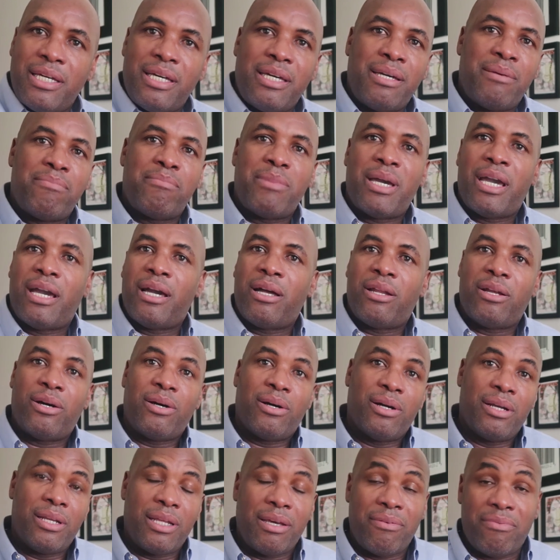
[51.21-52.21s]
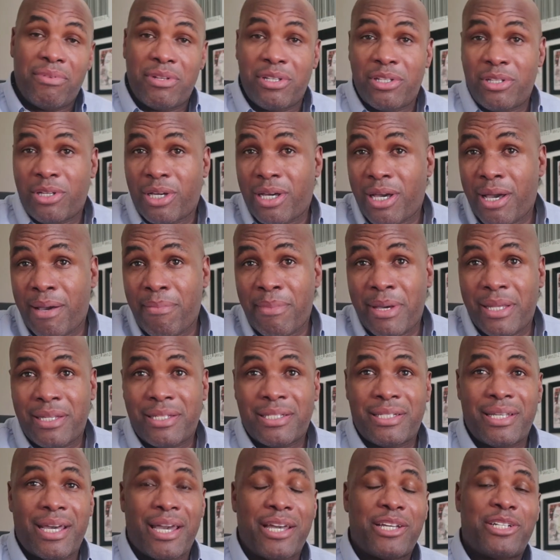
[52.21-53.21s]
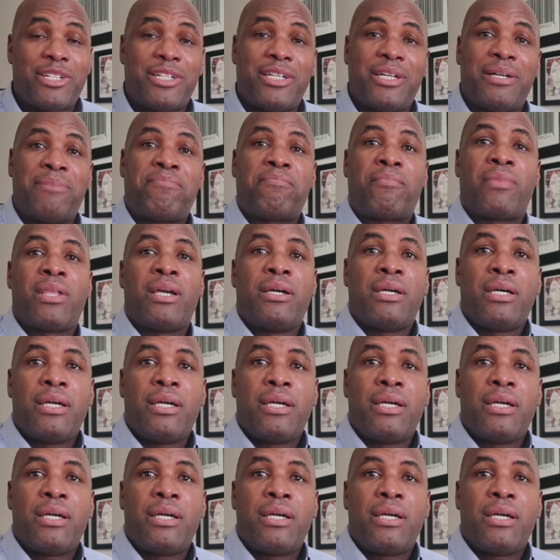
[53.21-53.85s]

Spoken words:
email or leave it in the comment section.